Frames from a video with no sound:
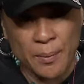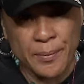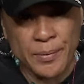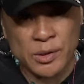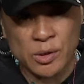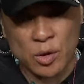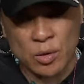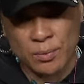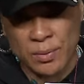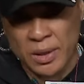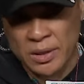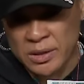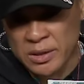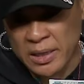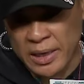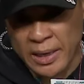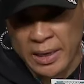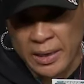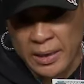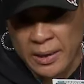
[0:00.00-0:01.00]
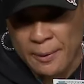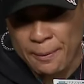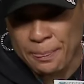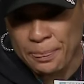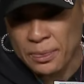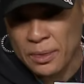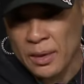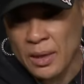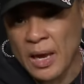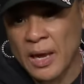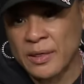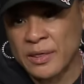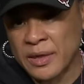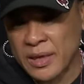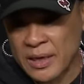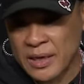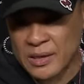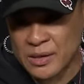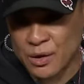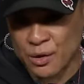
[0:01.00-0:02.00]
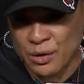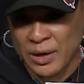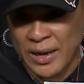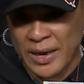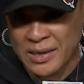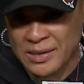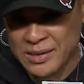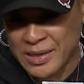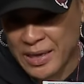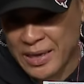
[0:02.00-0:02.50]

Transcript: so much that I think it's her last